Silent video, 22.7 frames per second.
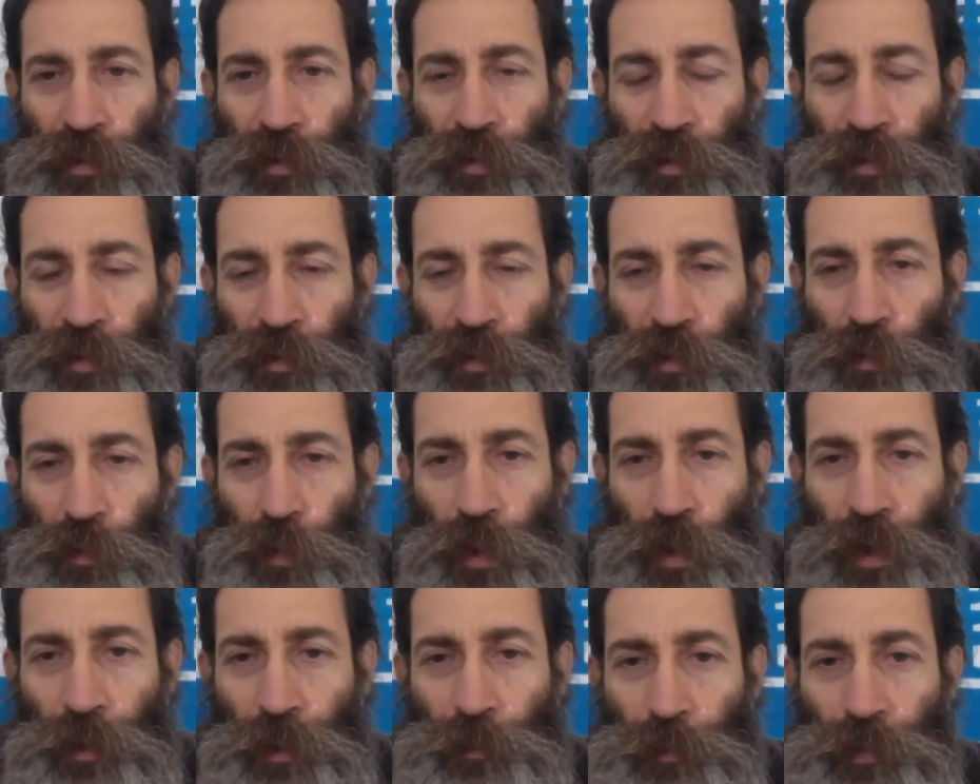You know
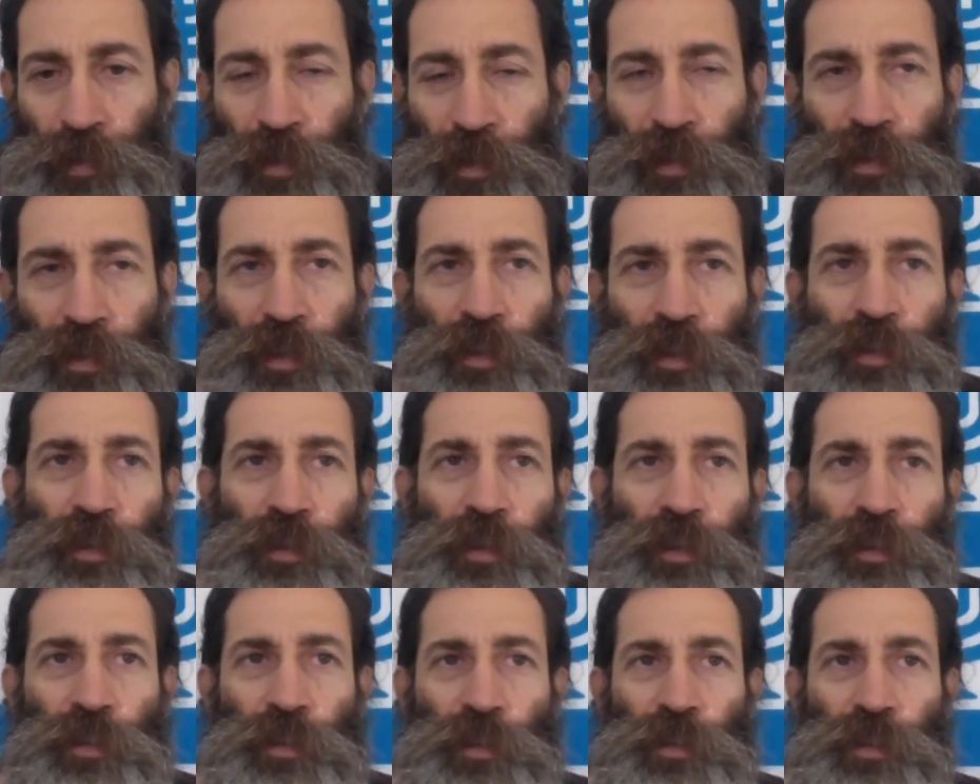why? Because it's it's
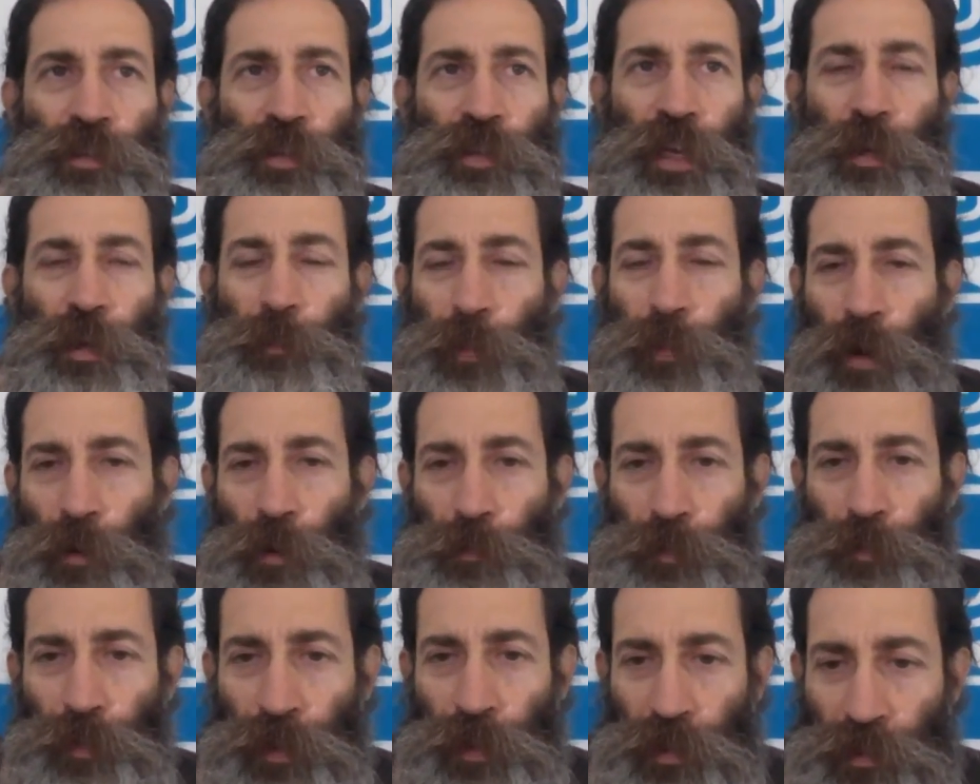it's a set apart
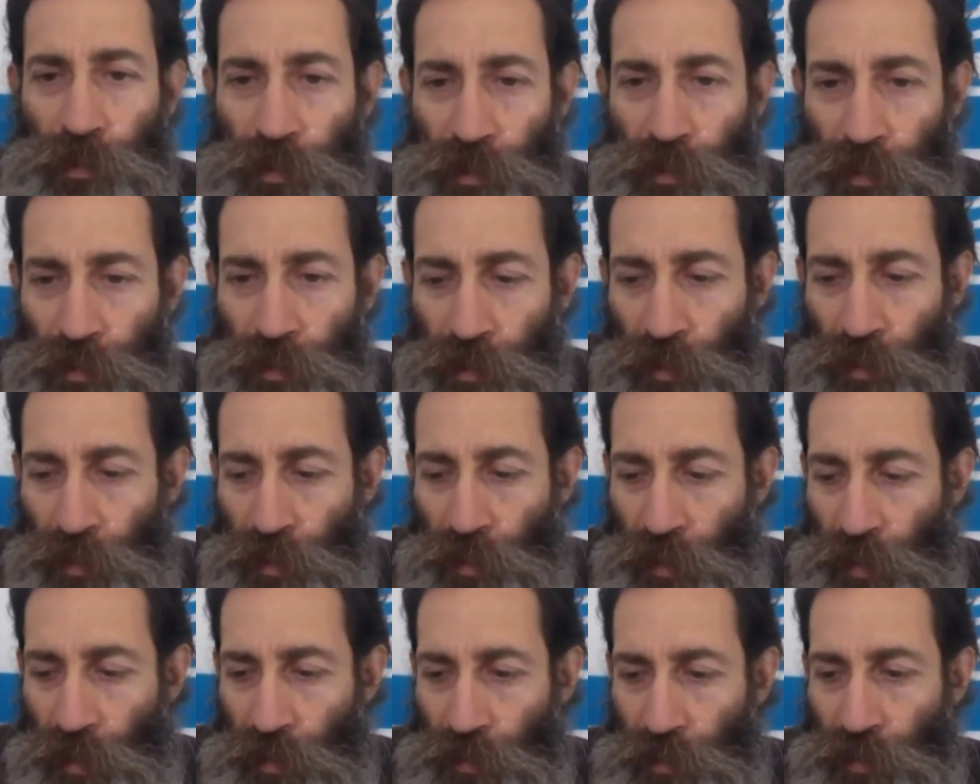place
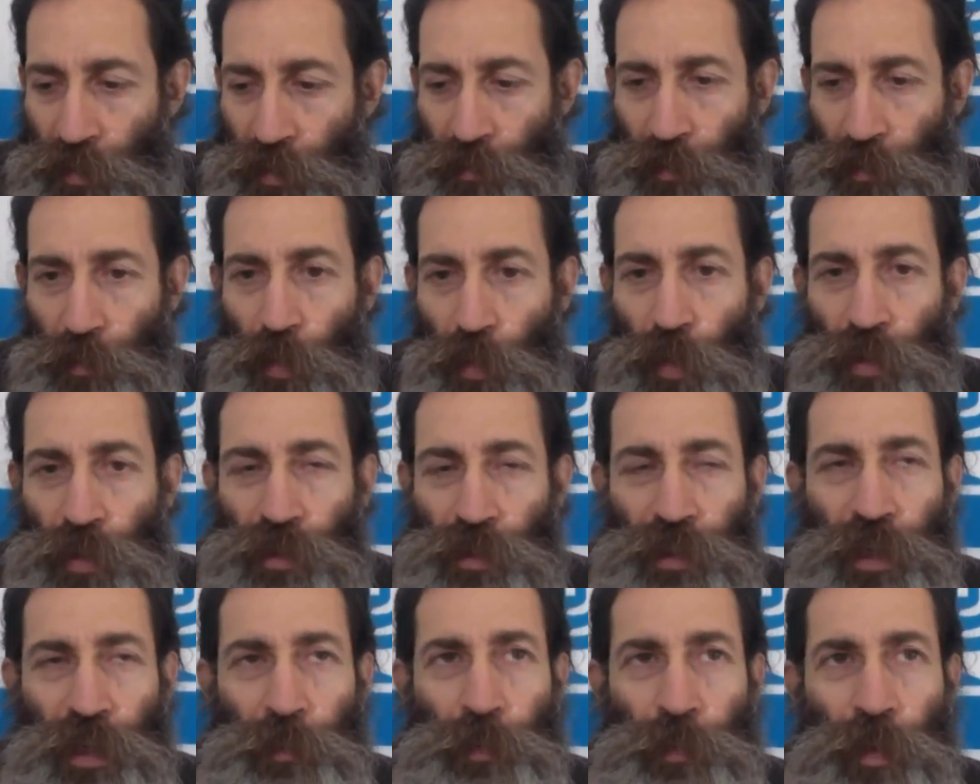and it's even more
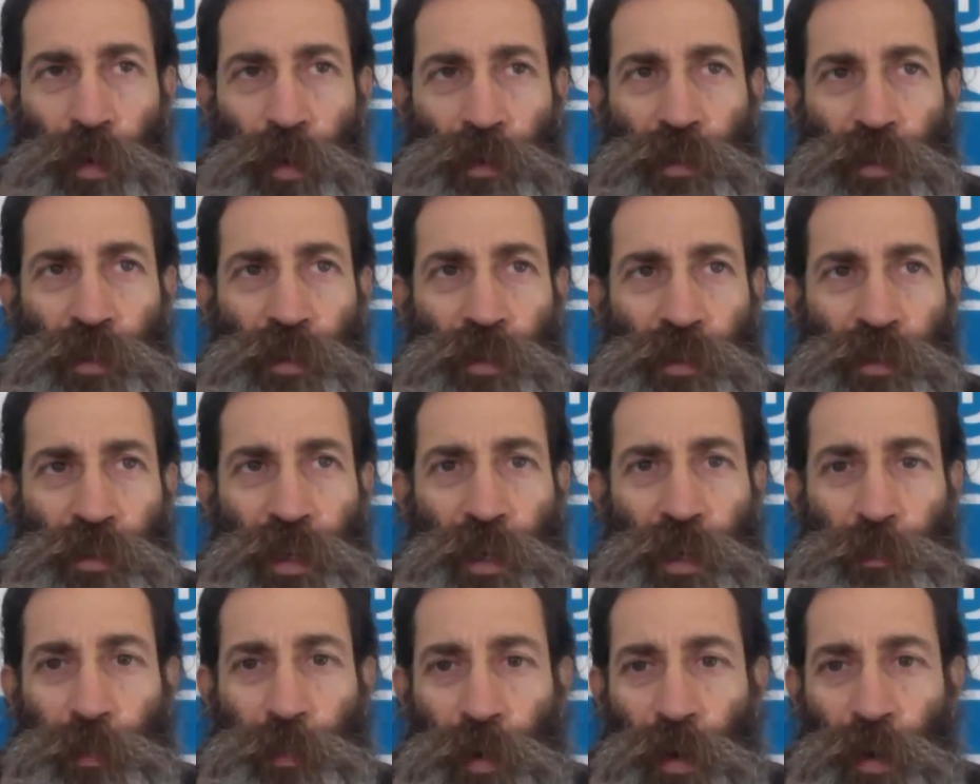set apart than the set
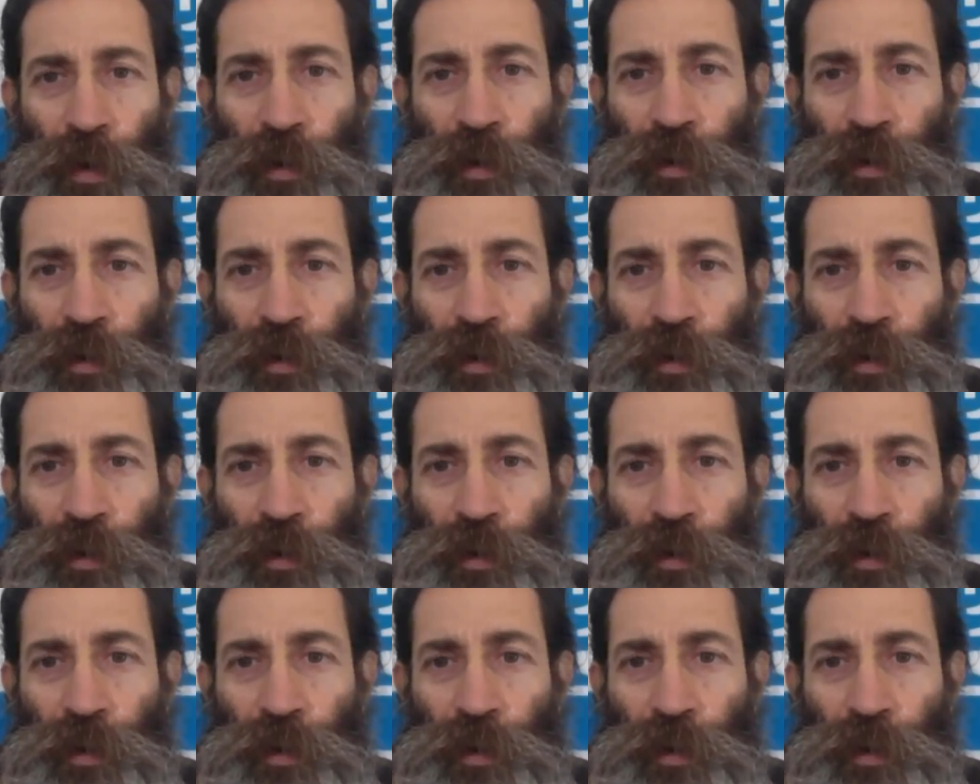apart.